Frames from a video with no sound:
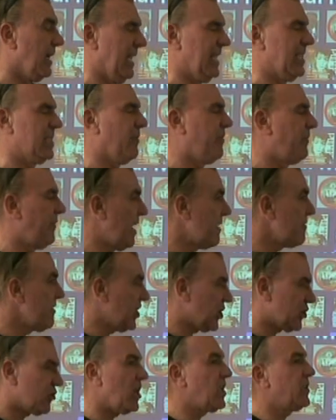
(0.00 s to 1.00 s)
It's a
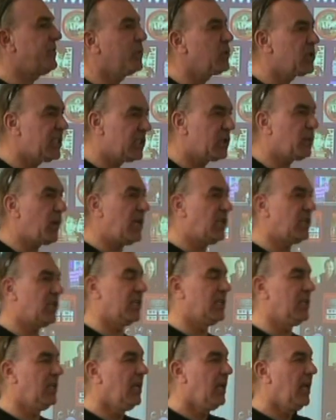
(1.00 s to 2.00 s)
very stressful
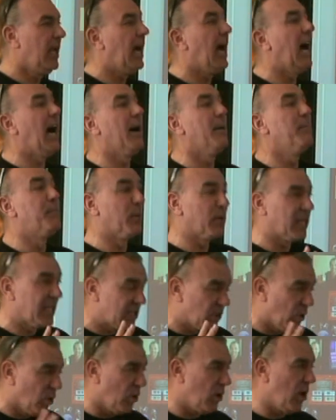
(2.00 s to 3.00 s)
situation, but
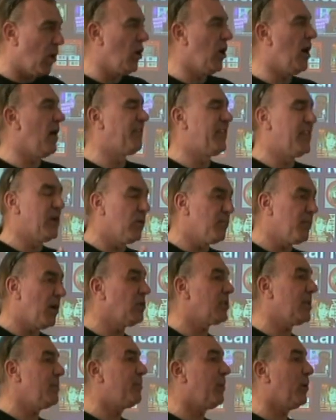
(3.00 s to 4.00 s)
it's of the
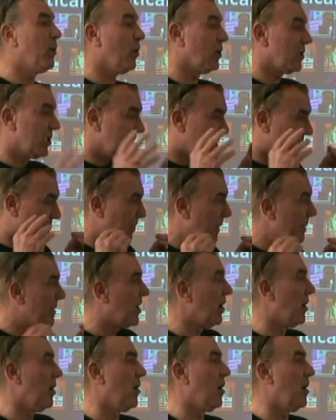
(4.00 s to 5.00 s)
utmost importance to be
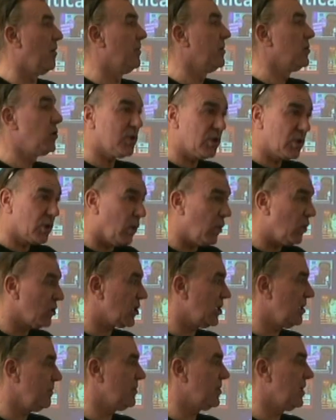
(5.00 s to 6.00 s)
calm. Just
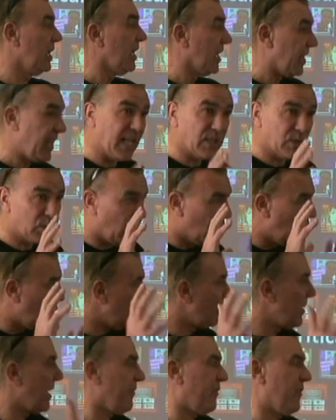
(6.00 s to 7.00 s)
talk to them. And that's
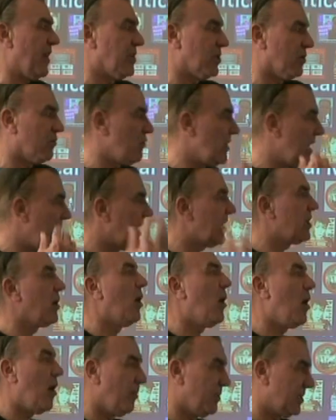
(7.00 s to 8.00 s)
all my friends are really
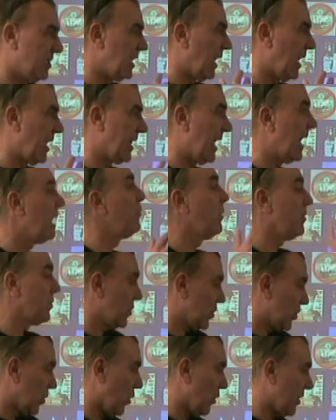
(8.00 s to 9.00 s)
calm like that. And we're
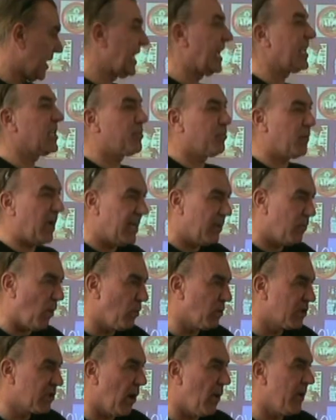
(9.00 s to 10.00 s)
just talking, explaining
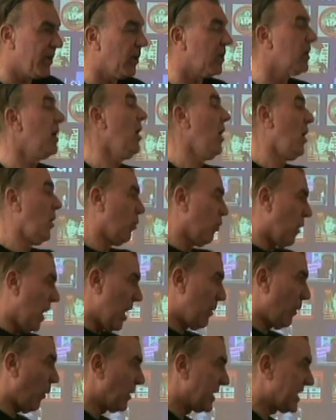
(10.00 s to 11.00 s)
what was going on,
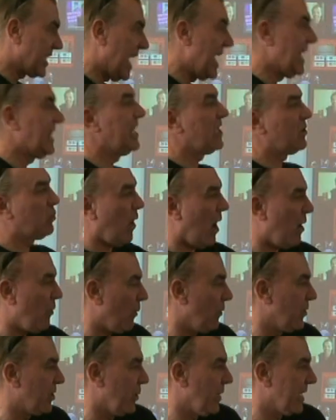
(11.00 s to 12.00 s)
why we were saying this, why
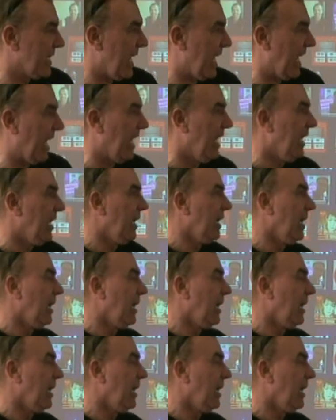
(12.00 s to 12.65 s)
we were doing that.